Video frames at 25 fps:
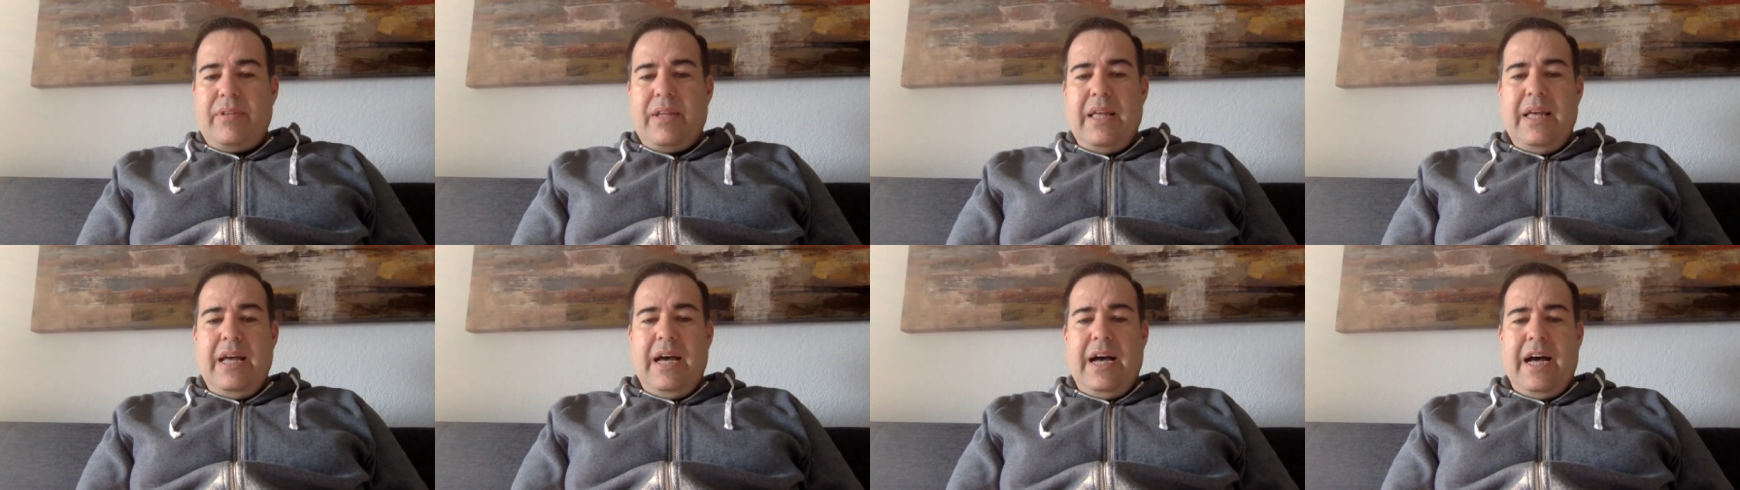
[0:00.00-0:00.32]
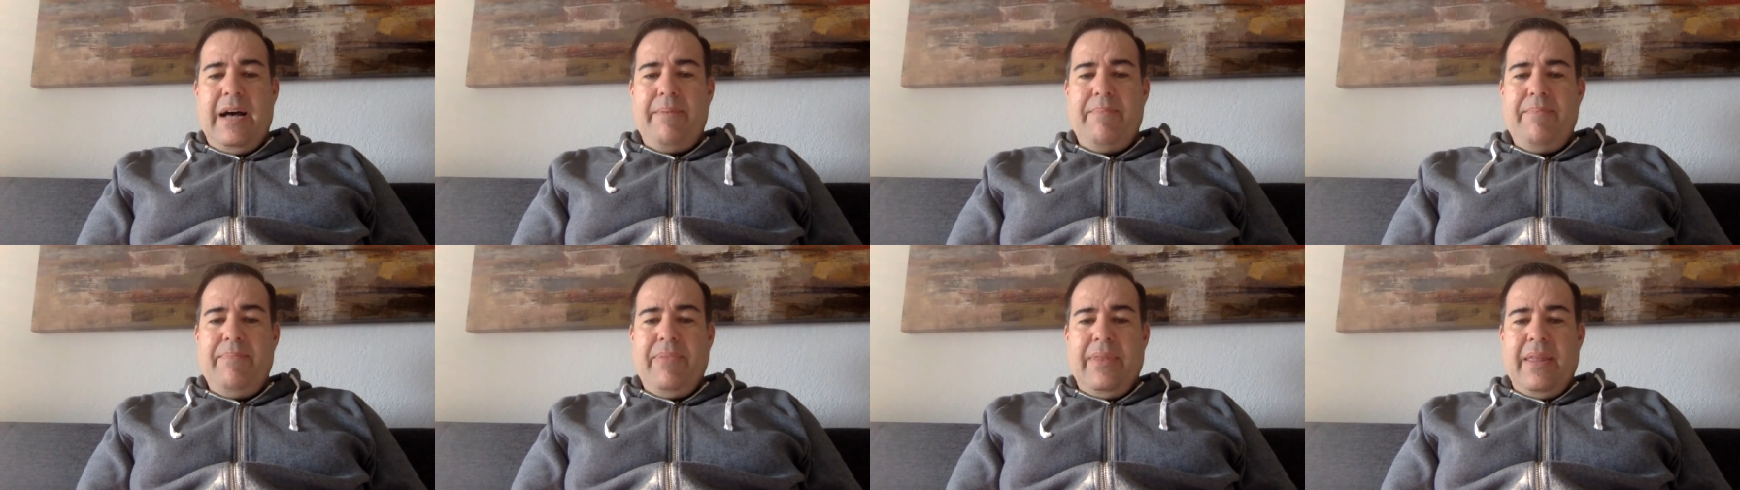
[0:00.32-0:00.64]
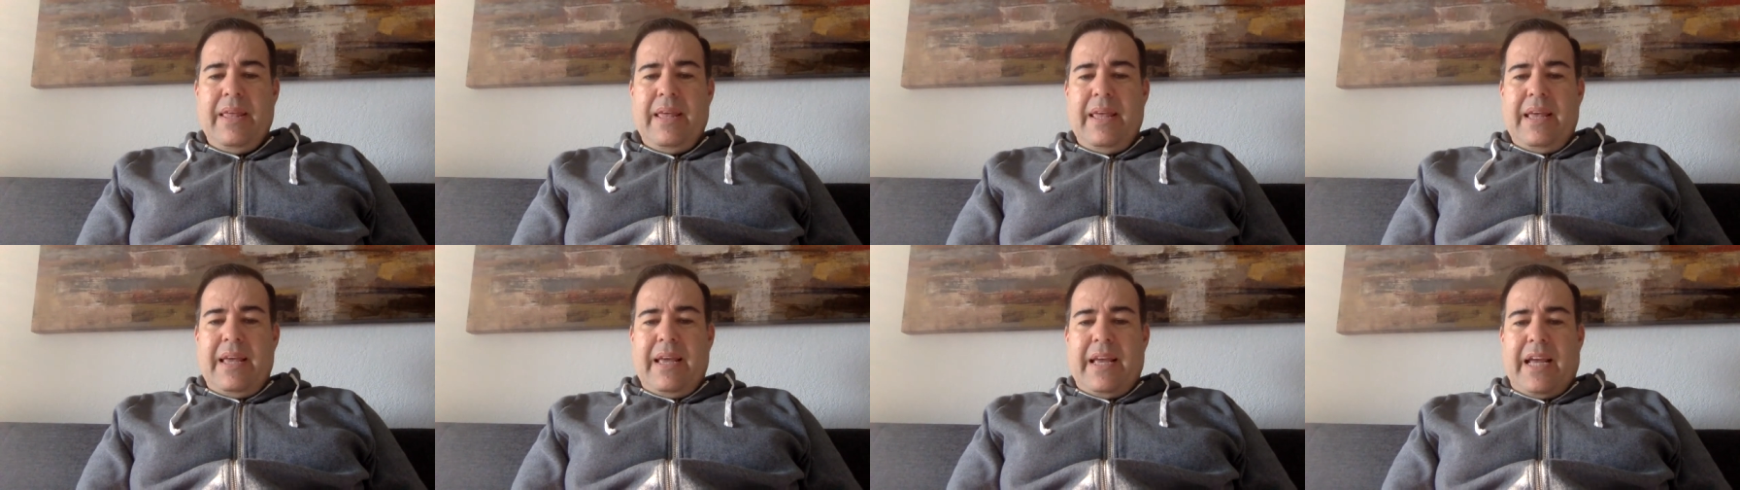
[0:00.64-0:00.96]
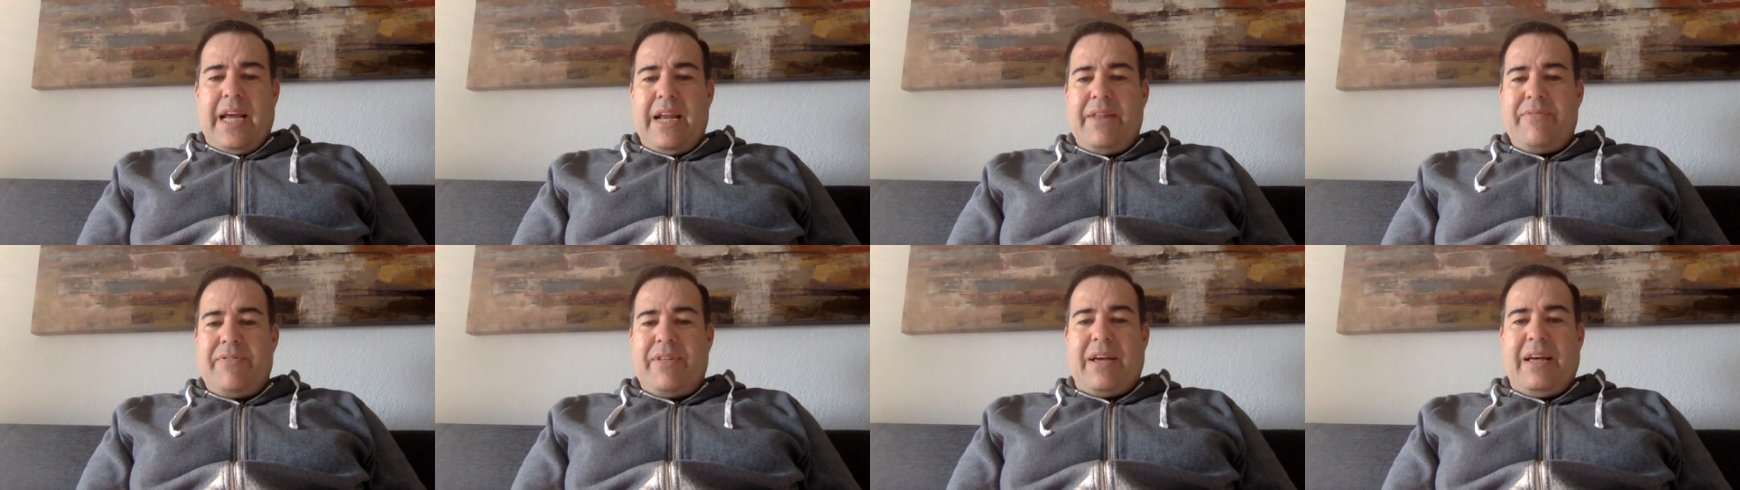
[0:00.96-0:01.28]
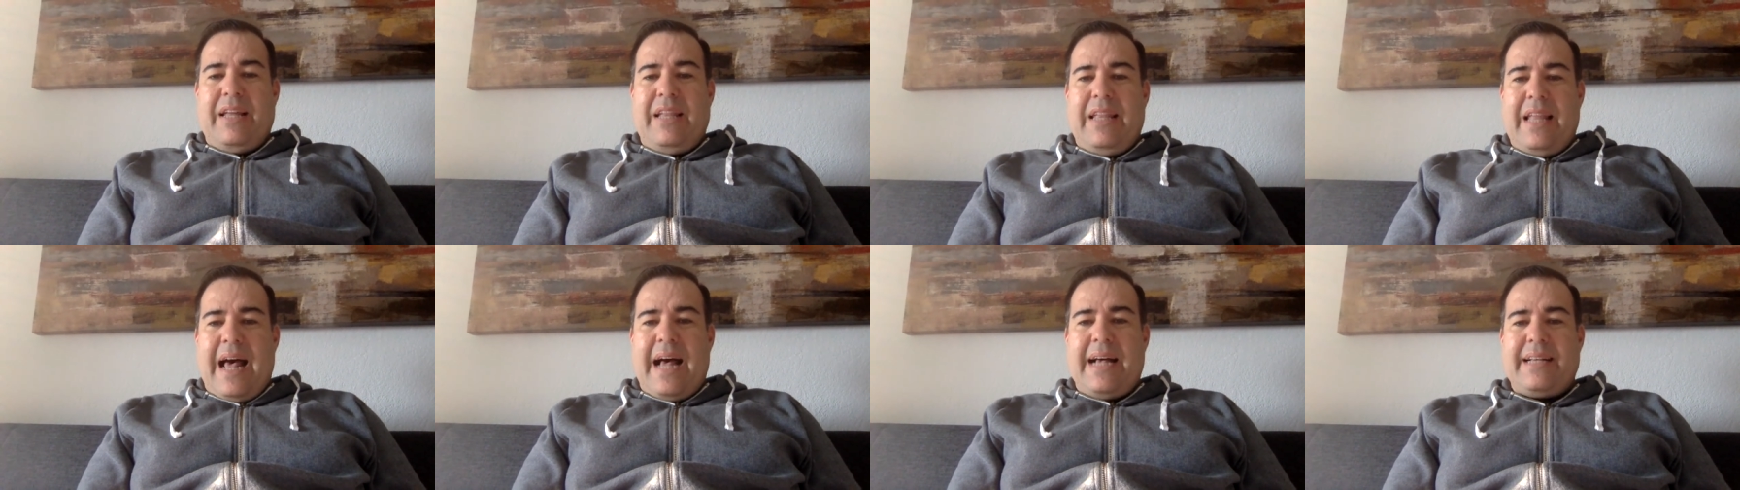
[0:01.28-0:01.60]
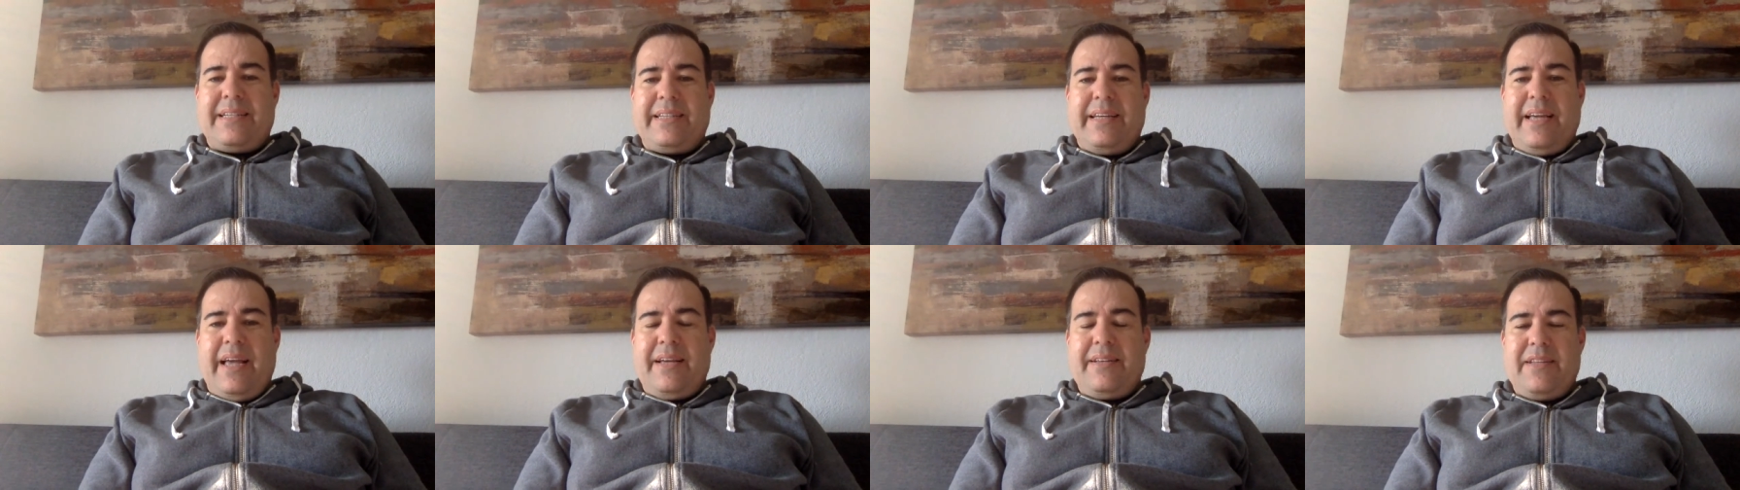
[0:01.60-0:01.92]
Um, Kind of the
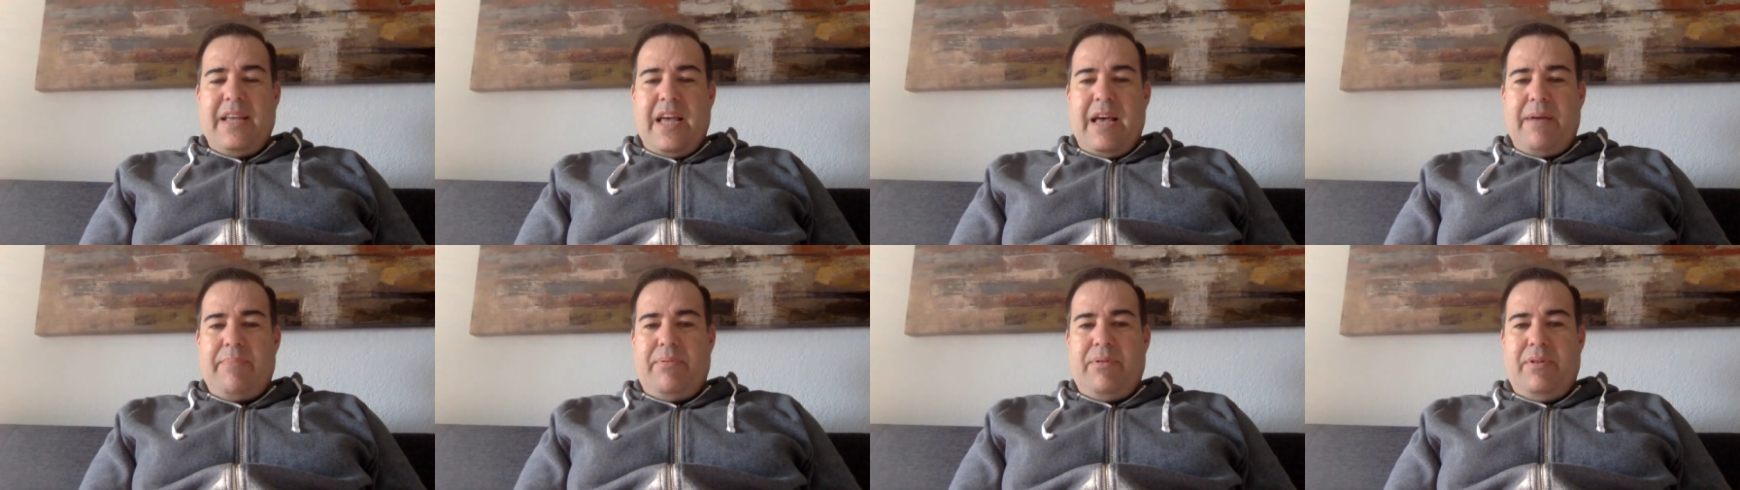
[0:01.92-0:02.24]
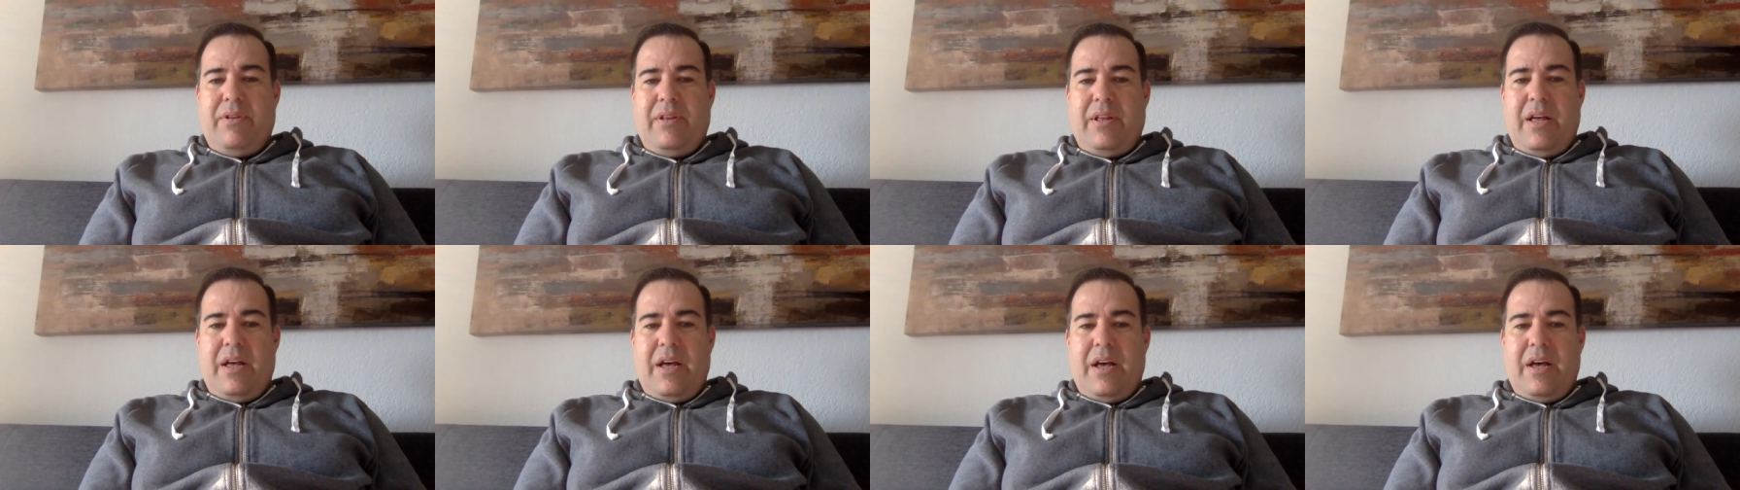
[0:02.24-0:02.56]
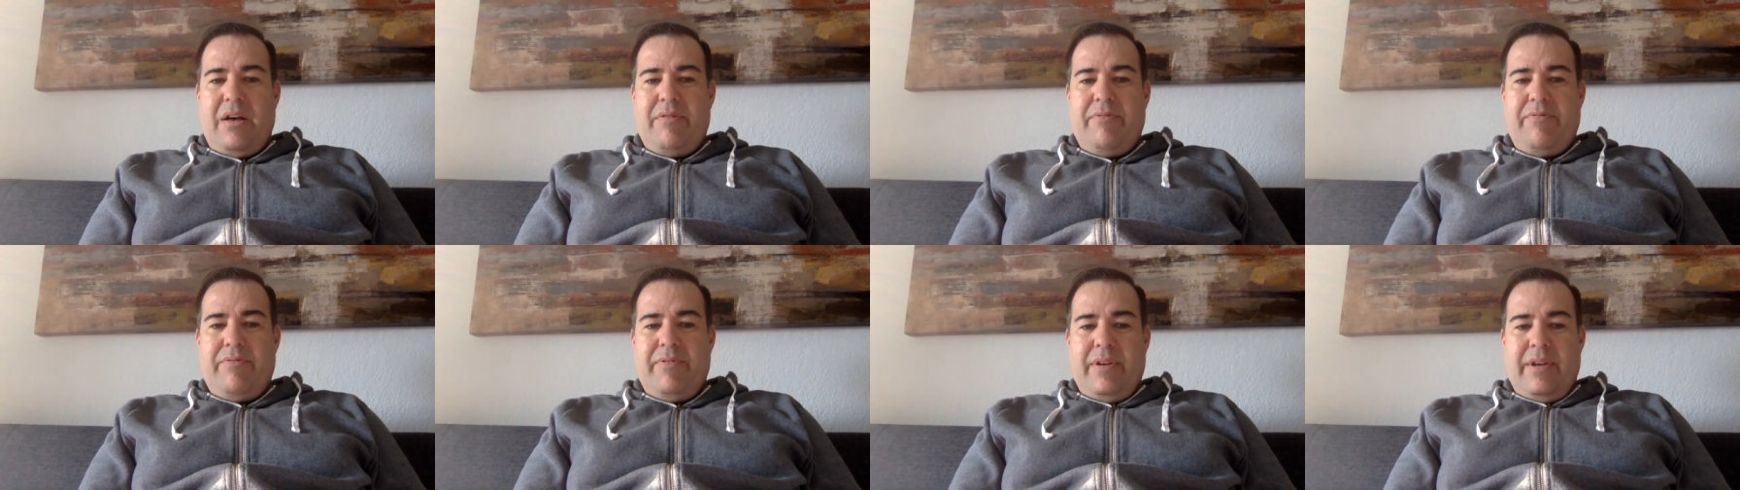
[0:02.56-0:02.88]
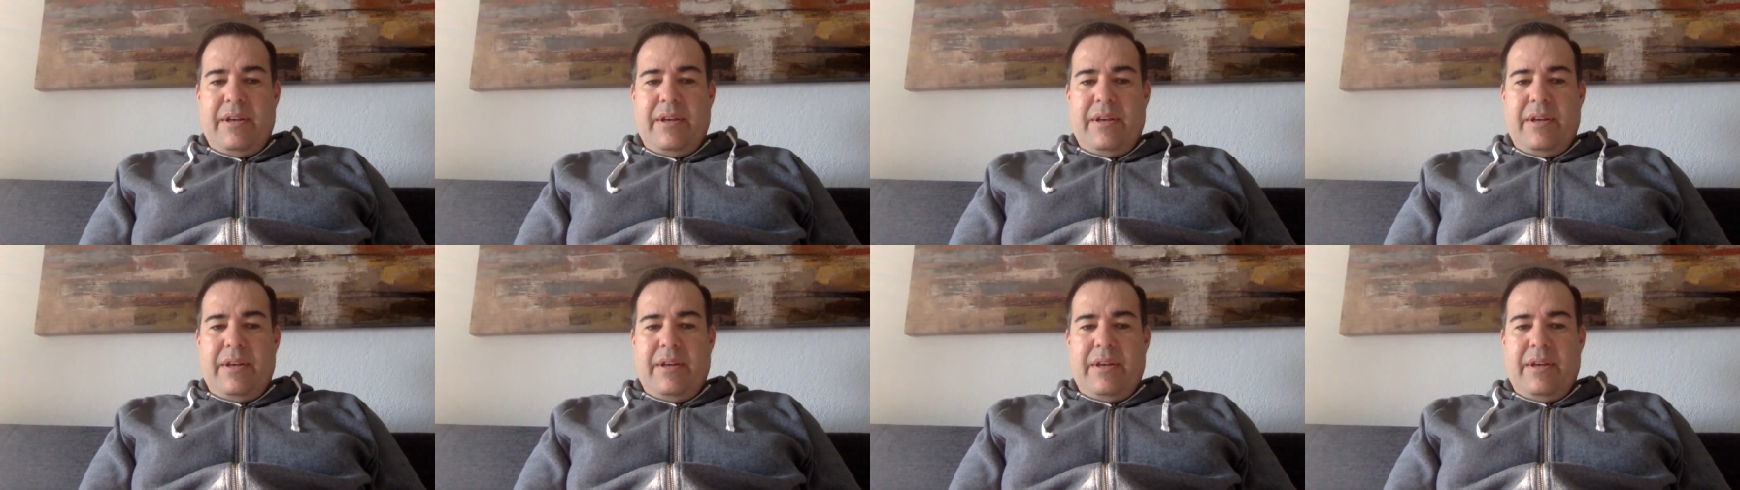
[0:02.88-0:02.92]
classic example of